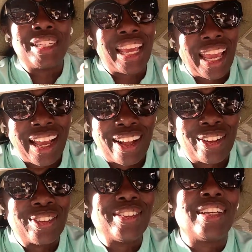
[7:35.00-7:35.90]

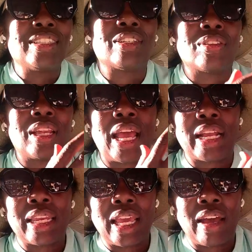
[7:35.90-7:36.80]
now so that I
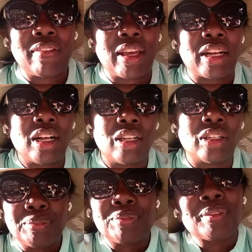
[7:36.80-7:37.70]
can have that color.